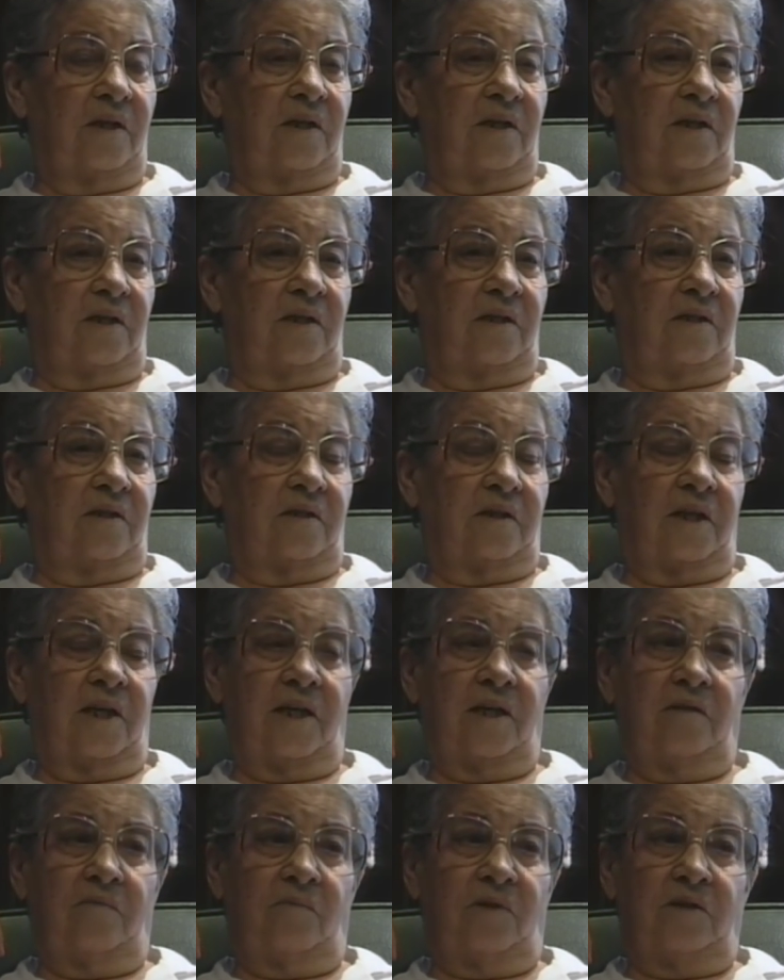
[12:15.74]
And
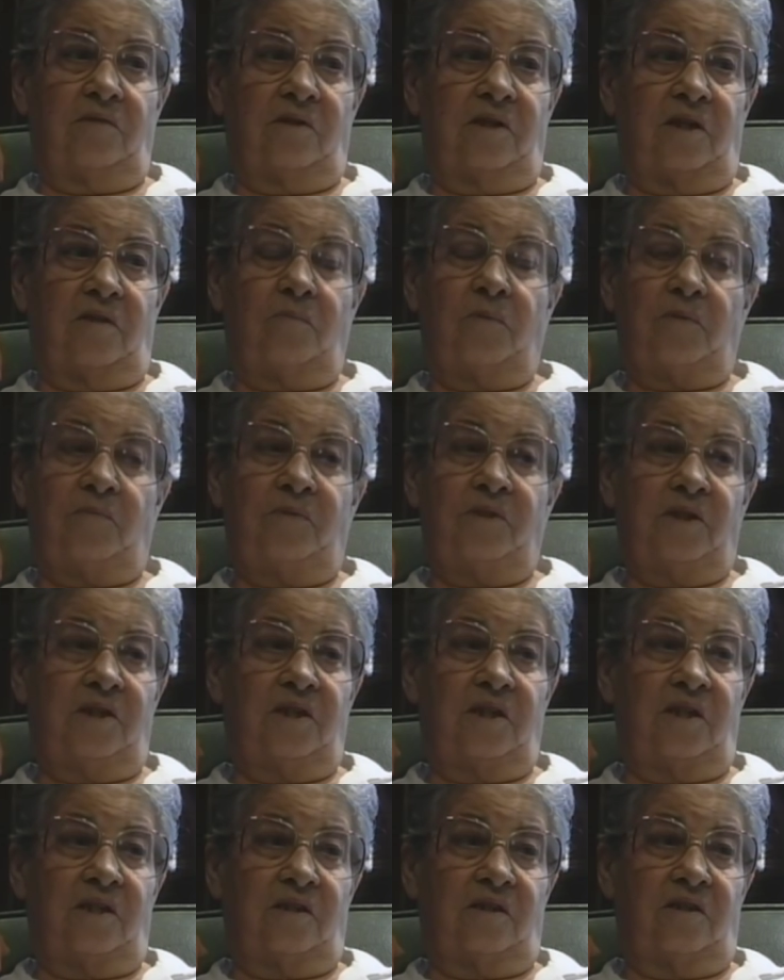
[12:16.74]
Cannon Mill kept up his
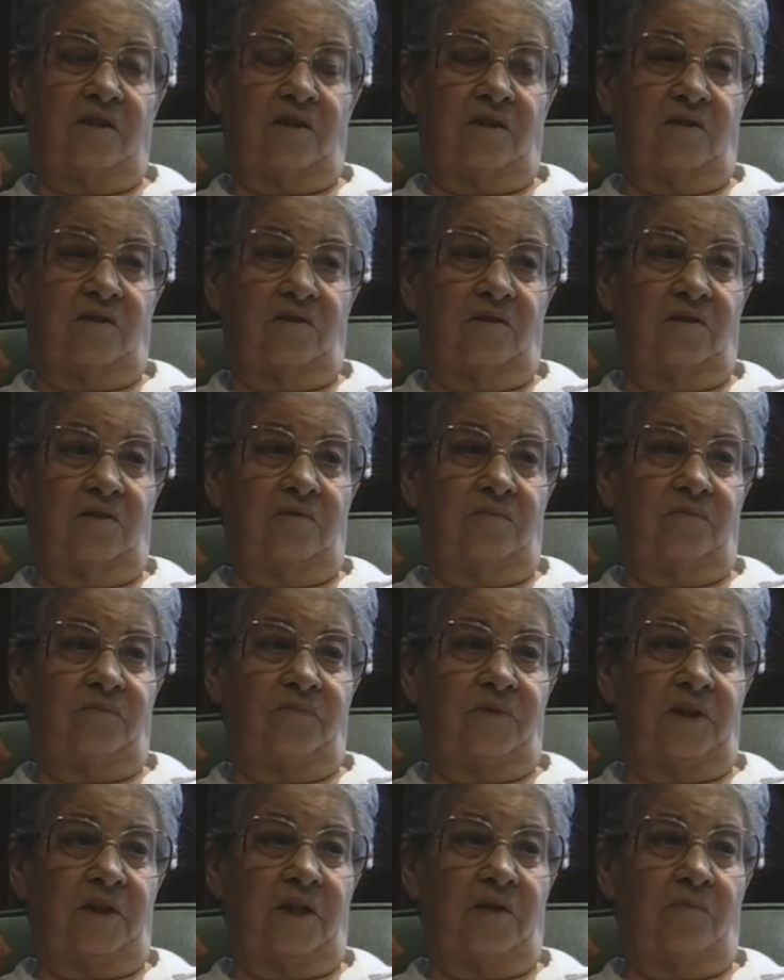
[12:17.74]
houses good.
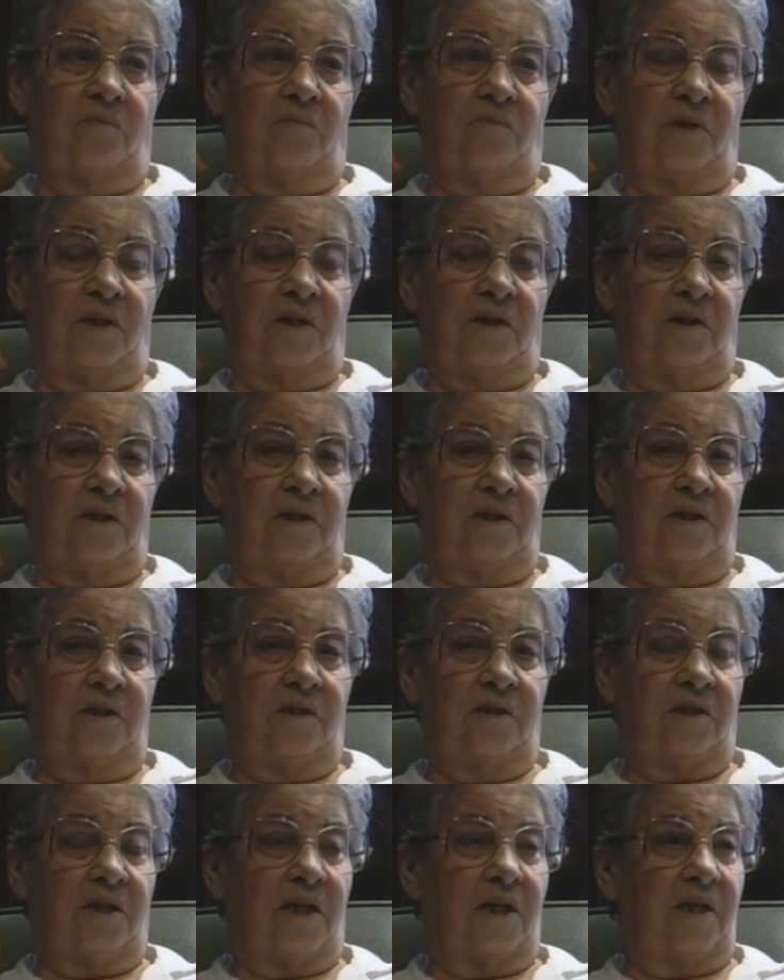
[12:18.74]
kept them painted
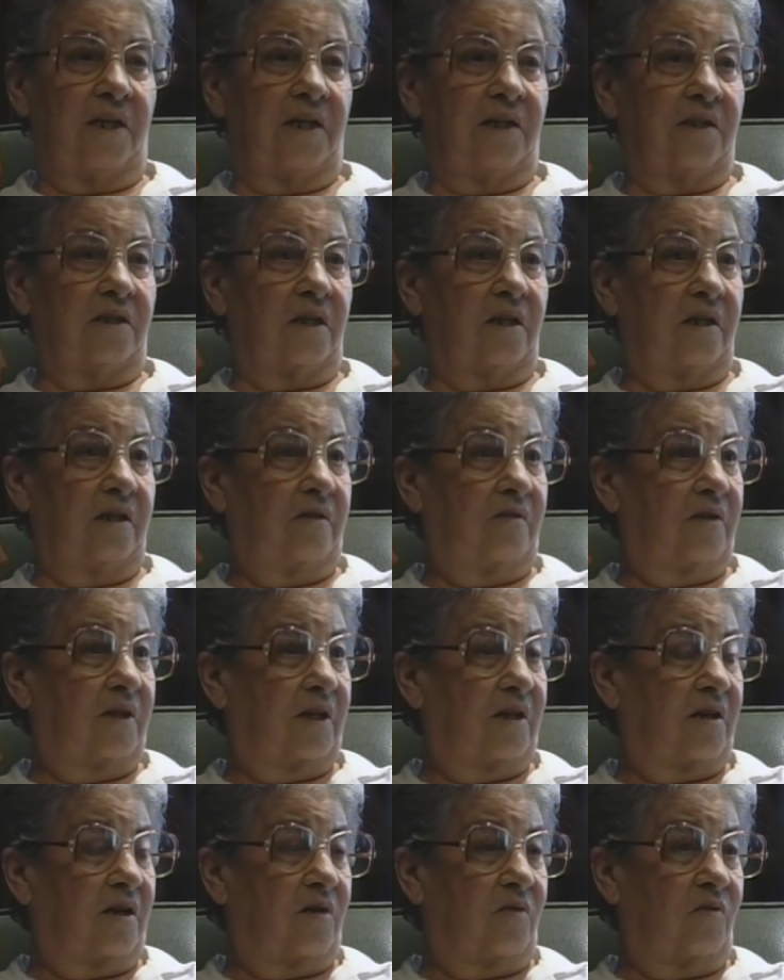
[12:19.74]
inside and outside.
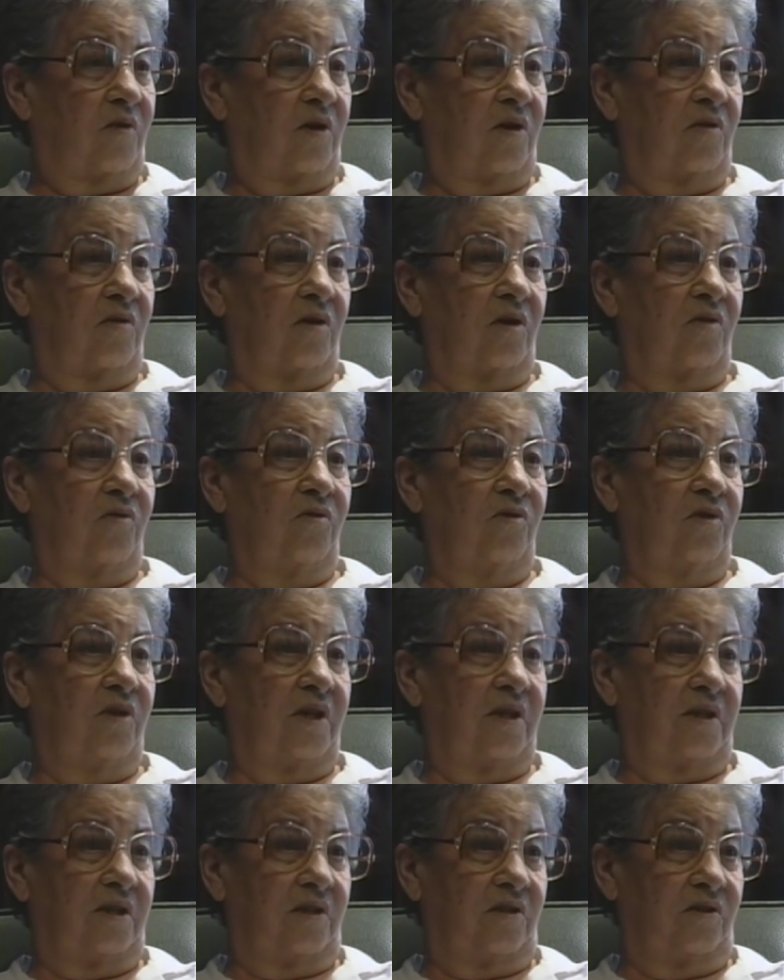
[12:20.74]
Anything got wrong, all you
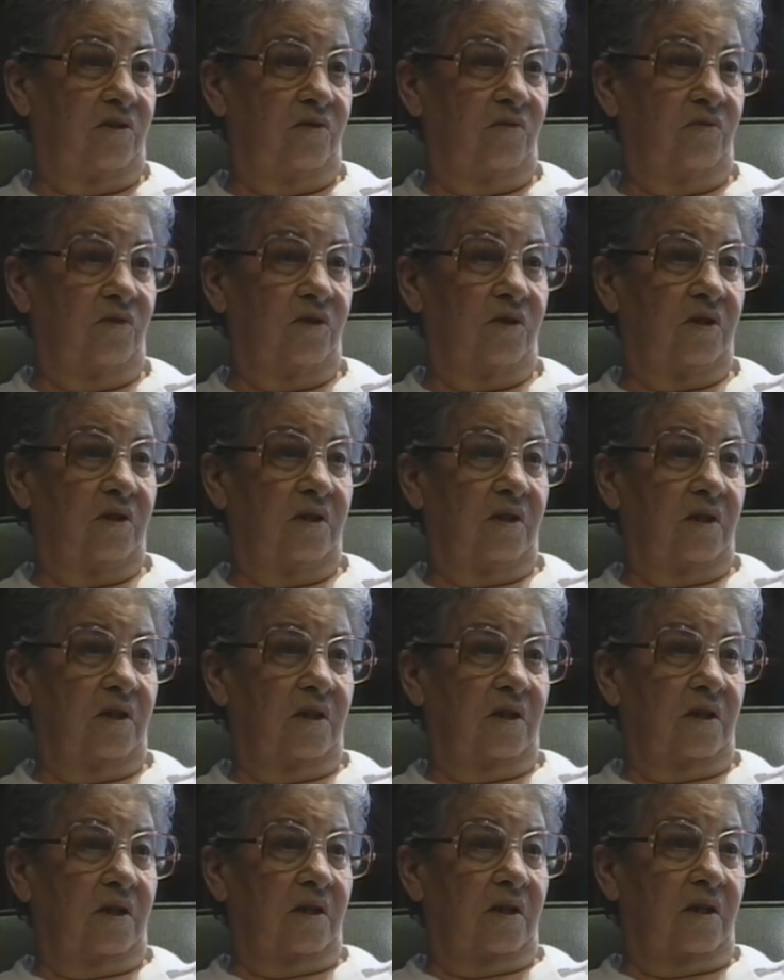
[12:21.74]
had to do was
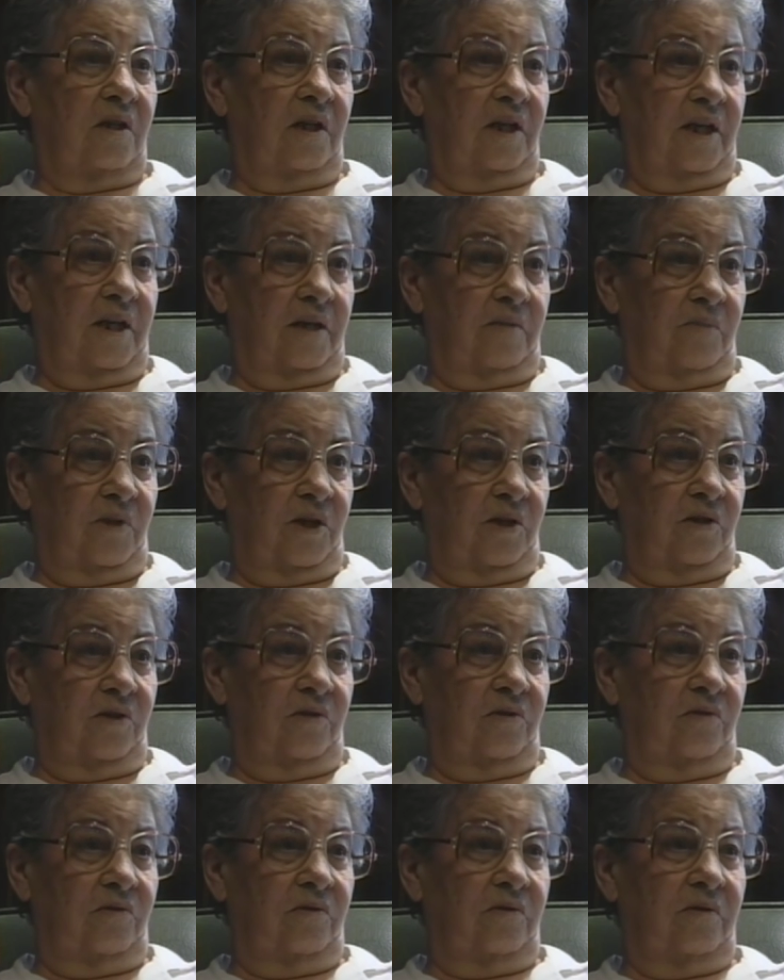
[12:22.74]
let them
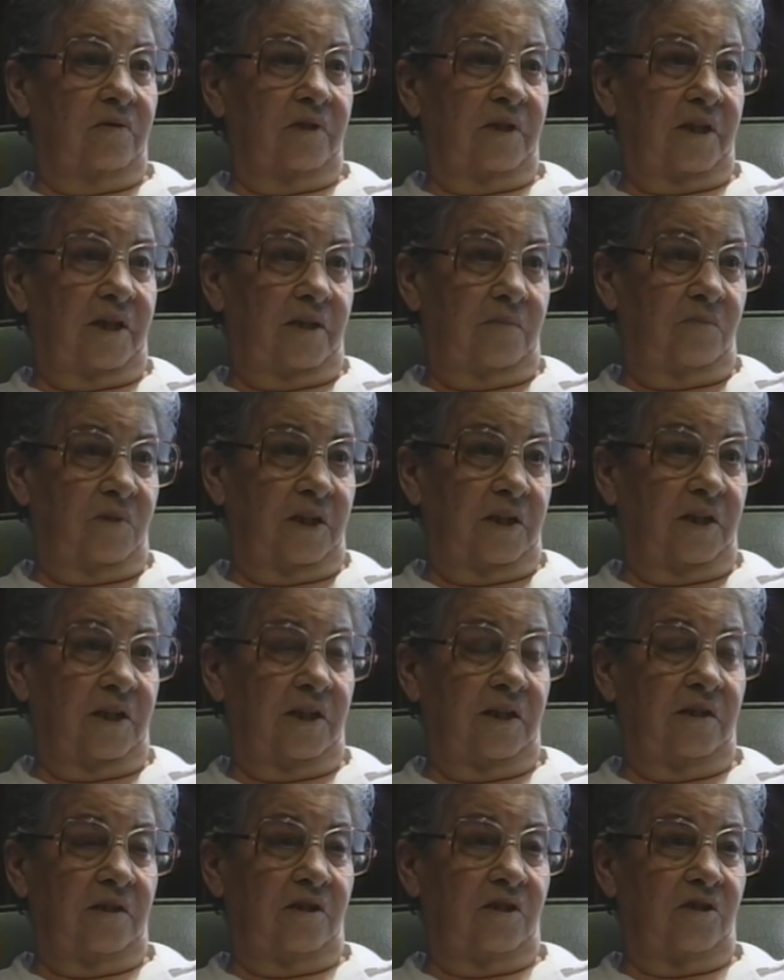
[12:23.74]
know. They had
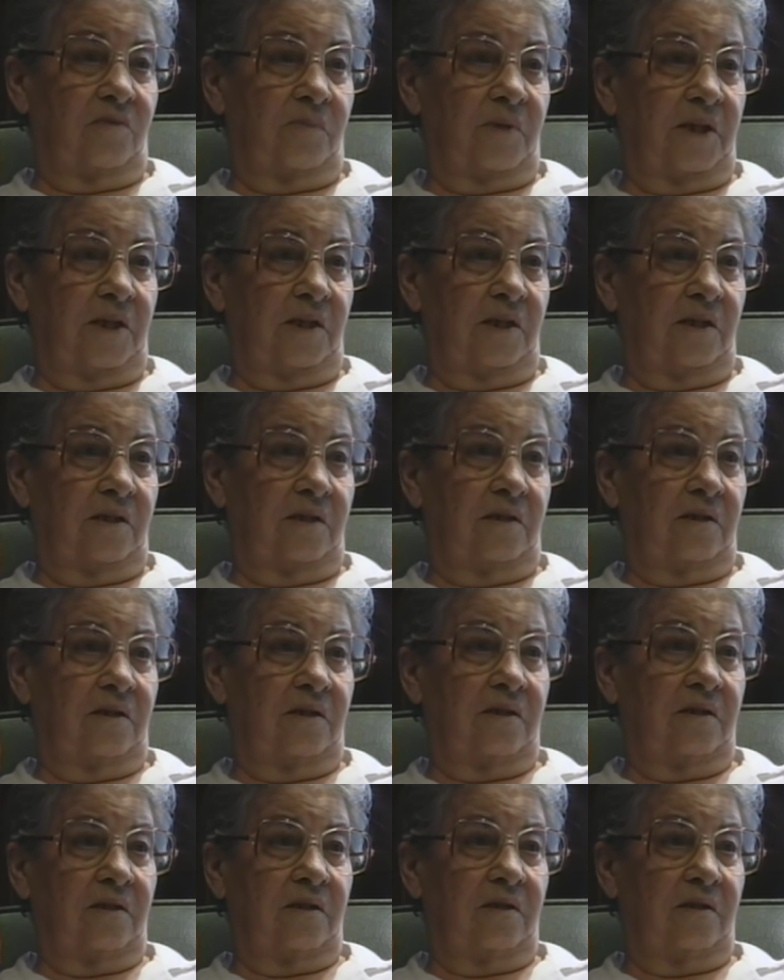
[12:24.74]
maintenance man
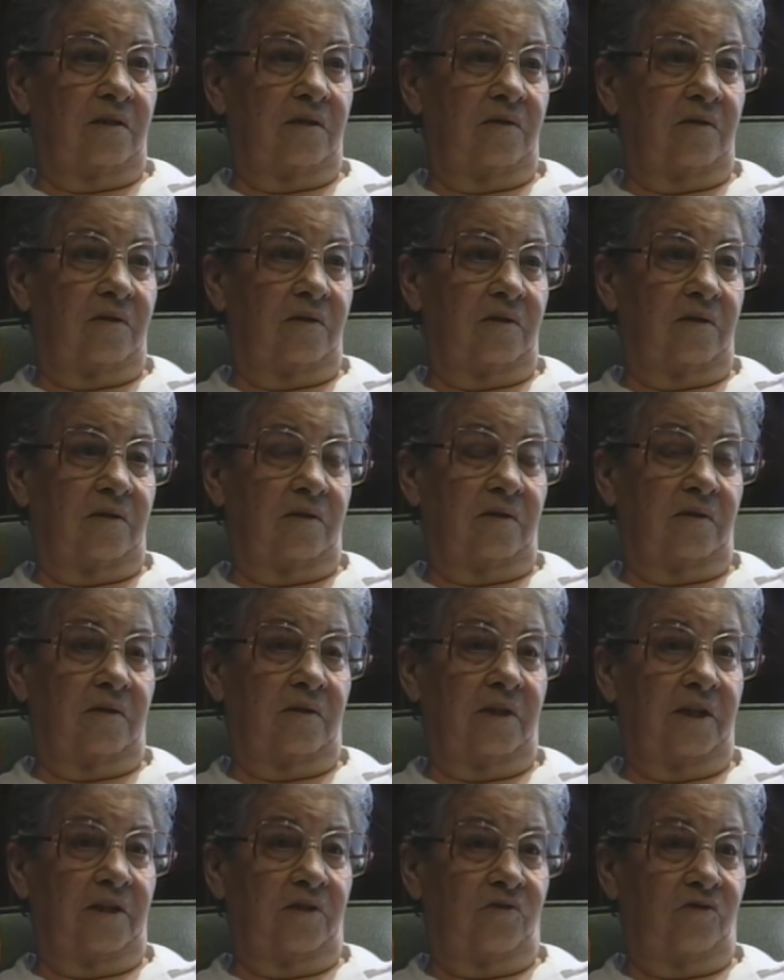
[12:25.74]
and
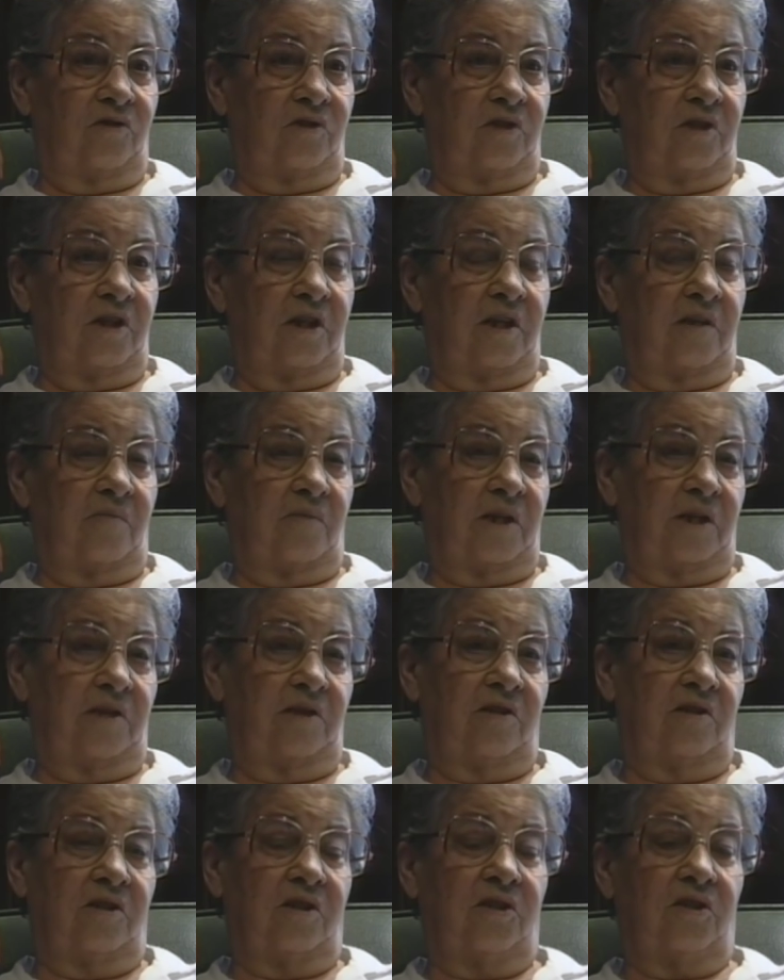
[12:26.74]
electrician. Now, my
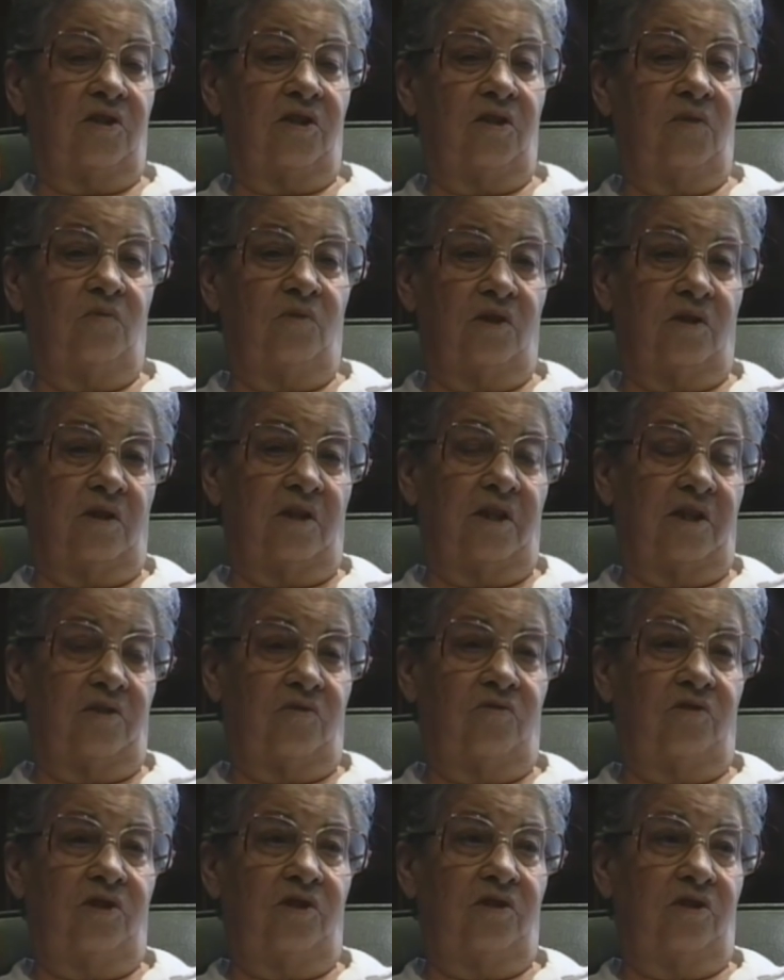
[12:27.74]
youngest son was
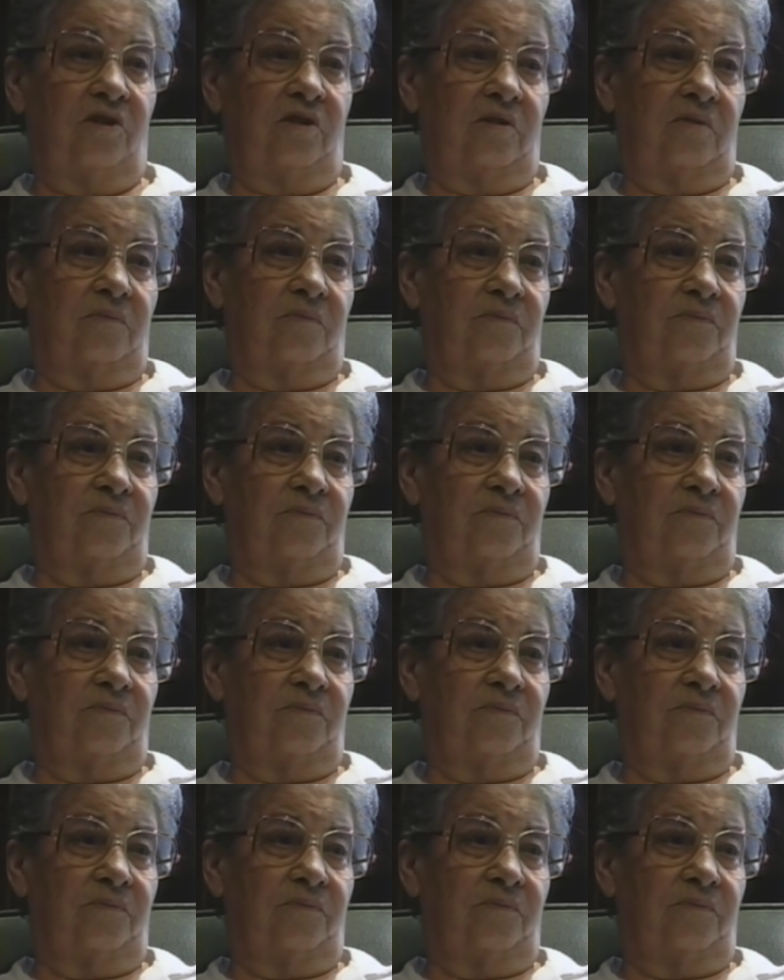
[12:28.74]
electrician